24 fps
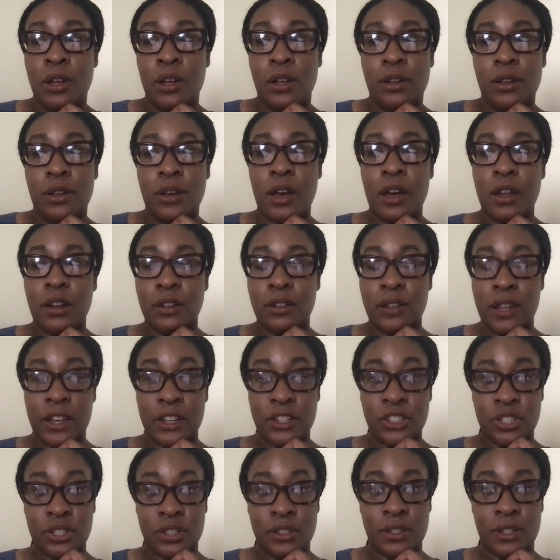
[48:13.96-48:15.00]

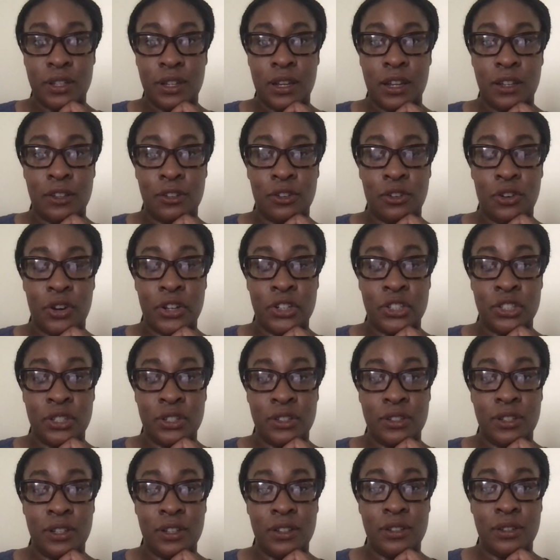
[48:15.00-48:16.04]
connotations and
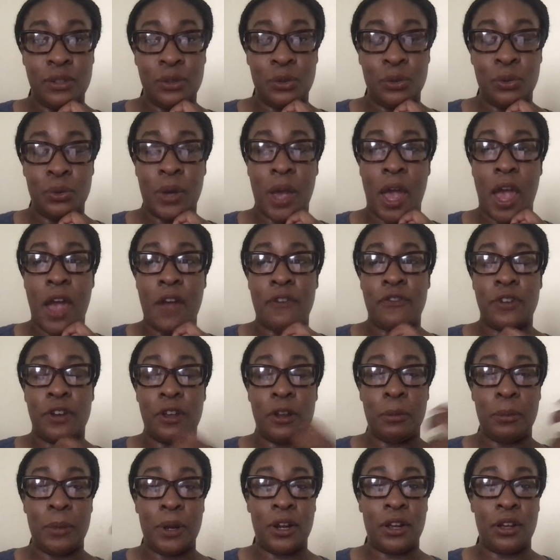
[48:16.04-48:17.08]
integrations into African
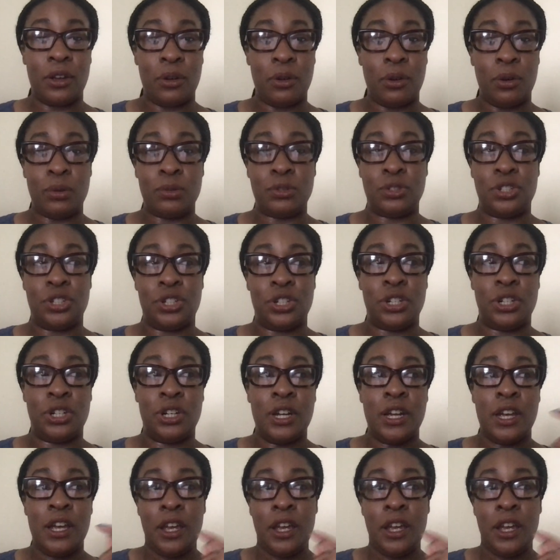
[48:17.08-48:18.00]
American culture